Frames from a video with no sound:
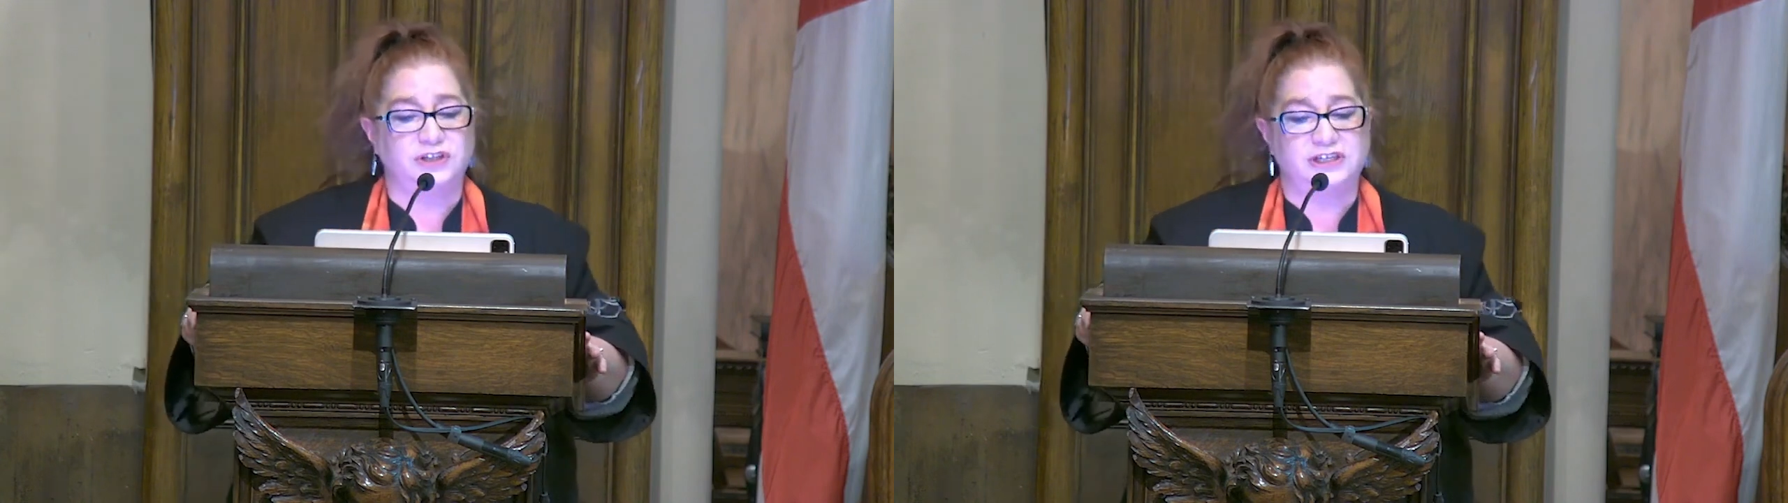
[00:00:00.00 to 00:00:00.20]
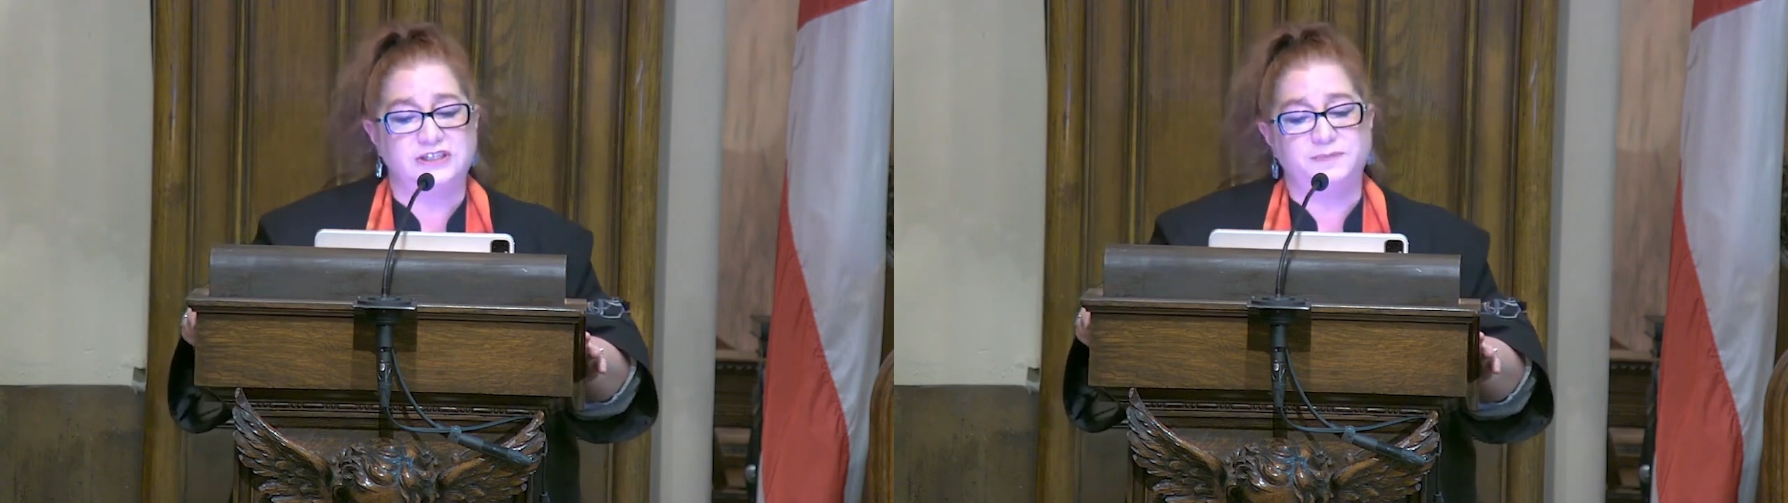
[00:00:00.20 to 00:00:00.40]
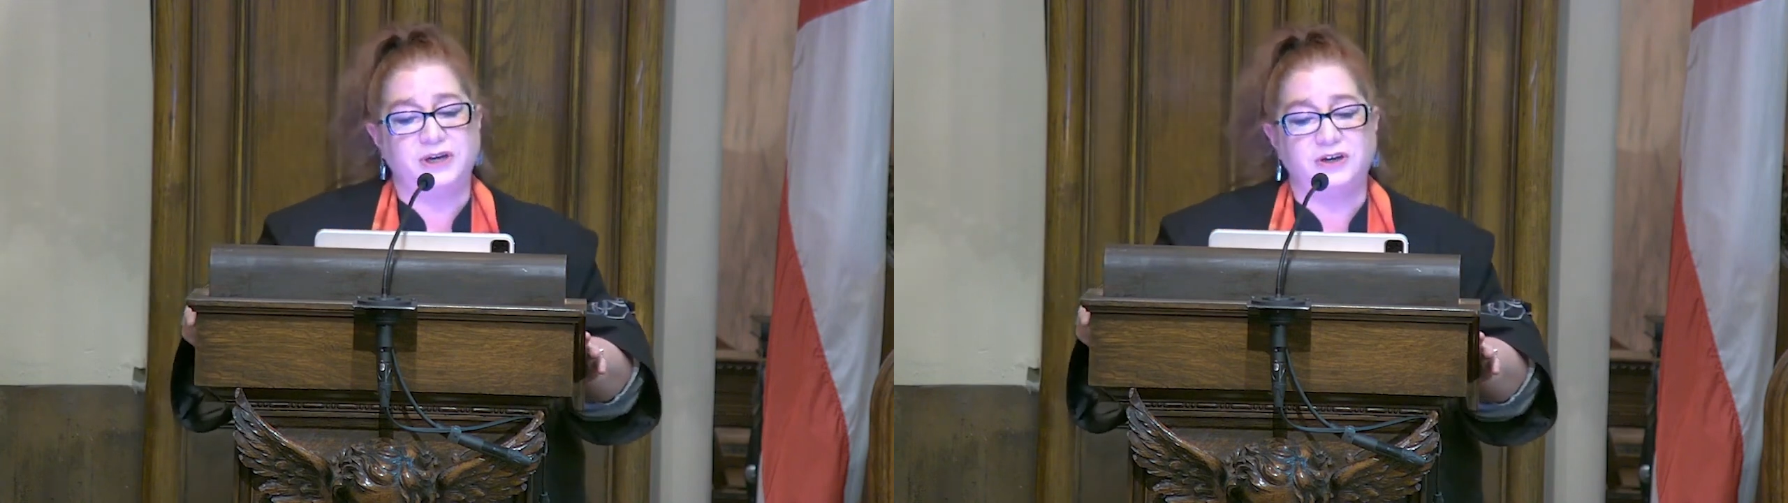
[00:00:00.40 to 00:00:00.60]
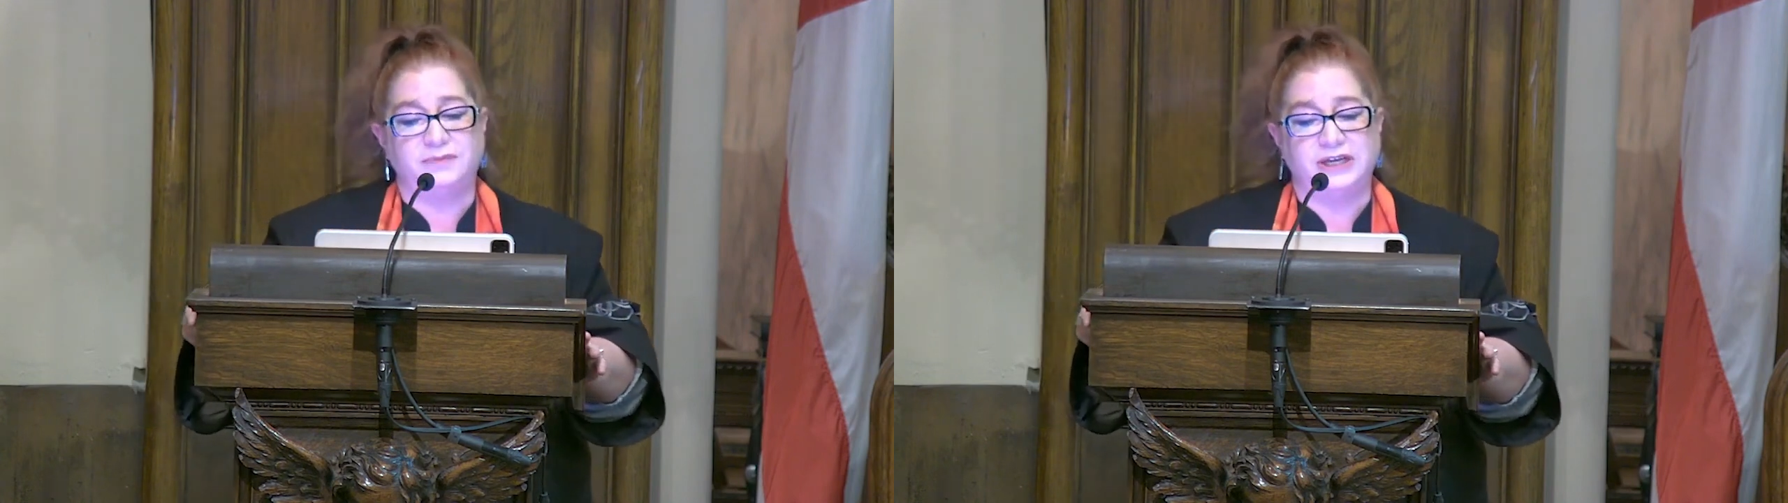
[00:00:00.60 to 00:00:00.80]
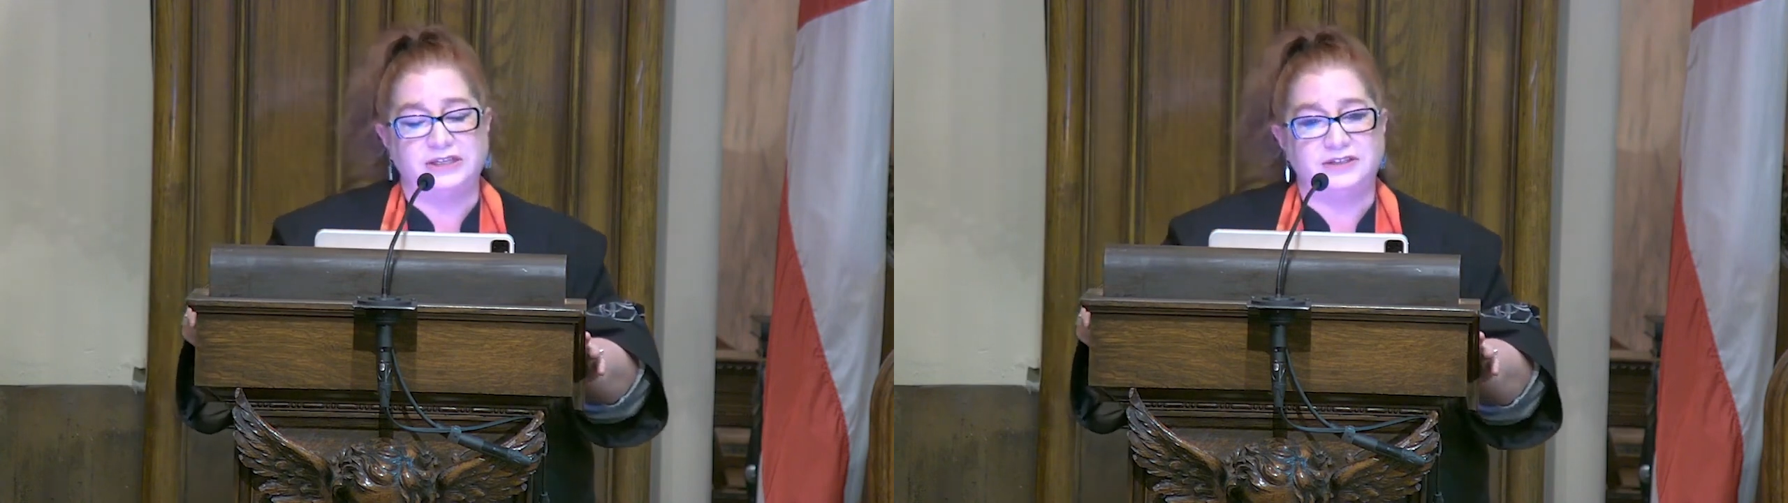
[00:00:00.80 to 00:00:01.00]

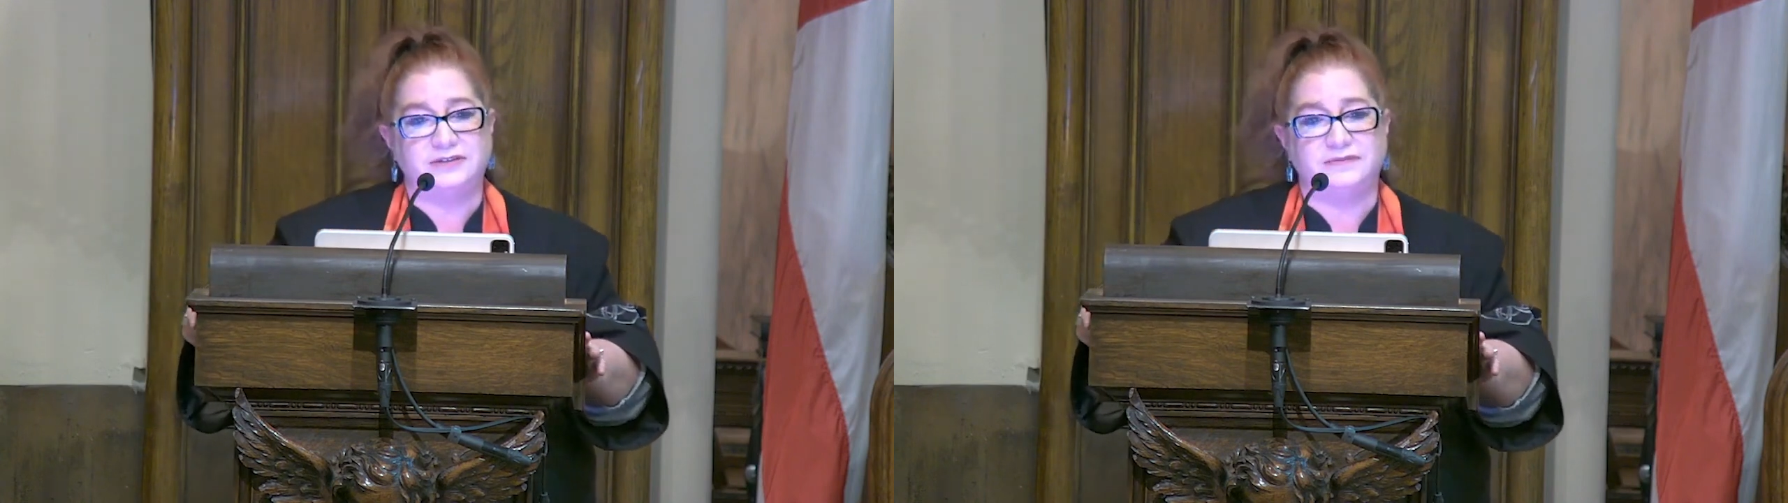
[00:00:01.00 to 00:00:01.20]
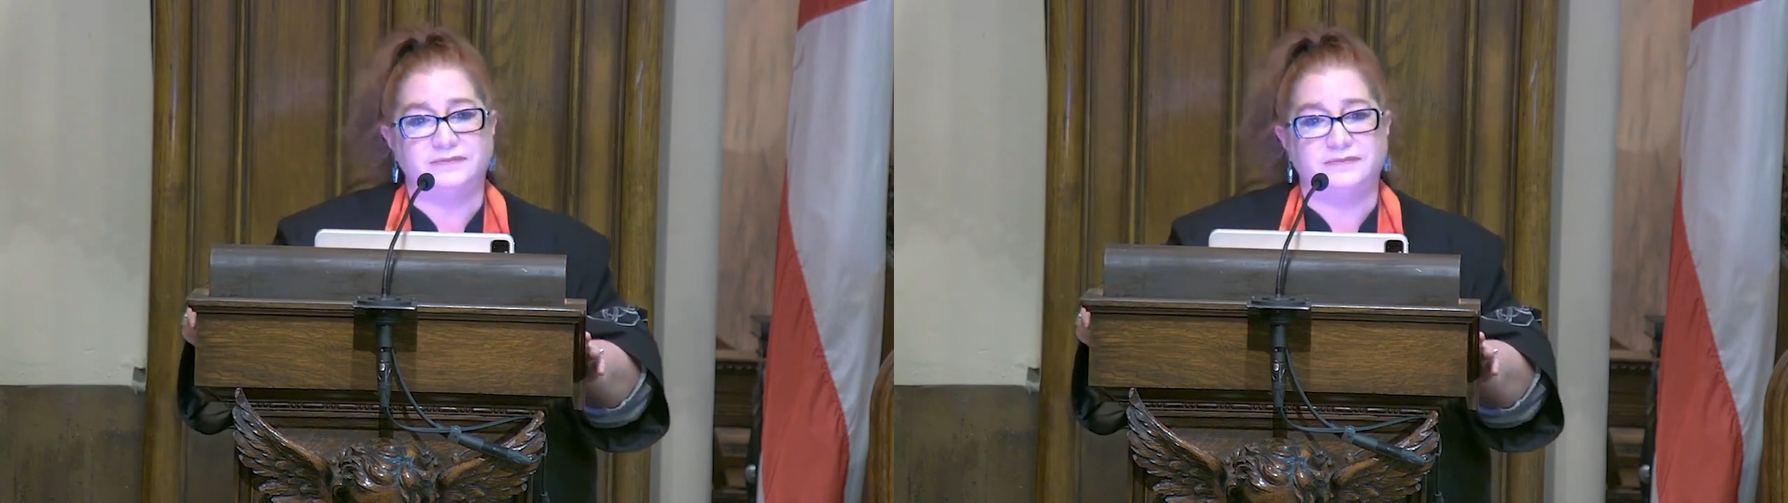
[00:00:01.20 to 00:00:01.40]
experiment.